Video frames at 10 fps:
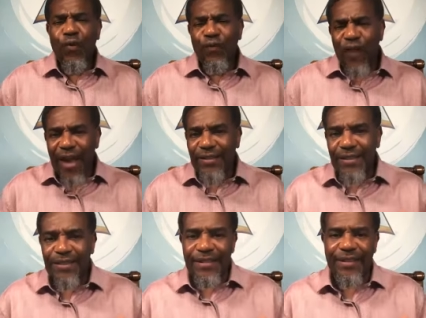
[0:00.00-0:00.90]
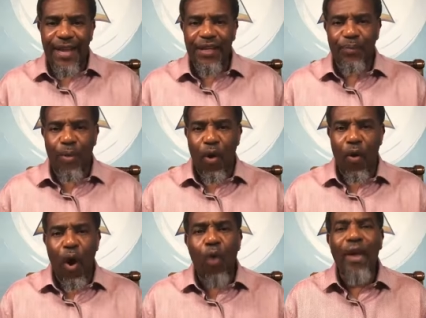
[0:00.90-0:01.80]
So Festus is saying to
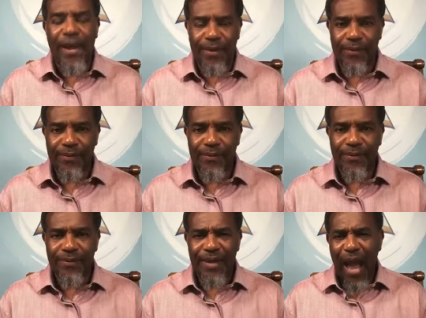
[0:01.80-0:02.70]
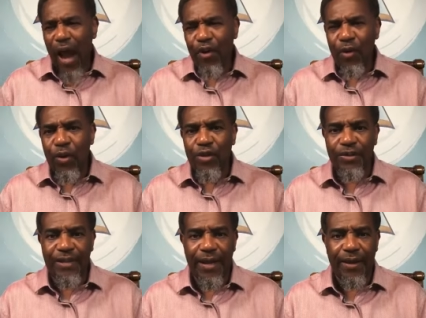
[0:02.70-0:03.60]
Paul, okay, I hear what
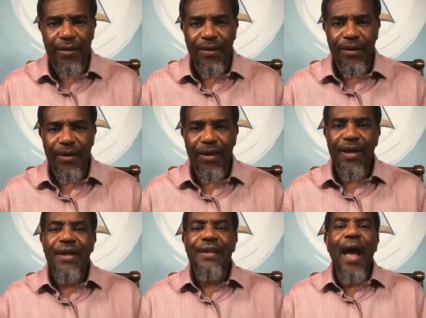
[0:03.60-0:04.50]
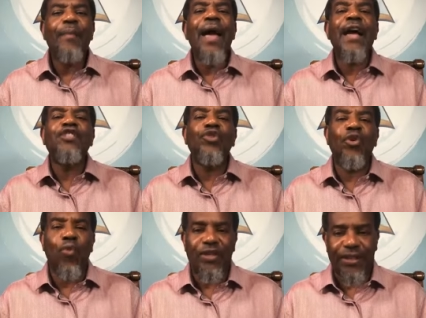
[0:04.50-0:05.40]
you're saying. Now I'm going to ask
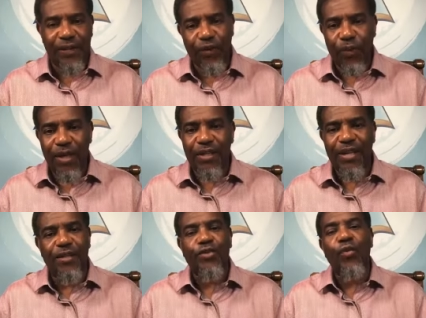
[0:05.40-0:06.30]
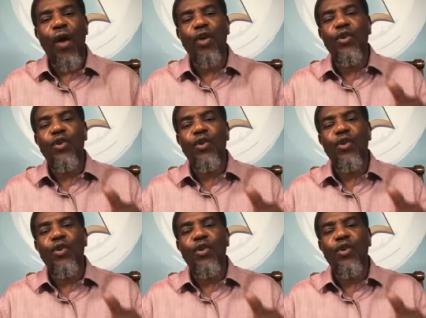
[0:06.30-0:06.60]
you a question. If you really tell the truth,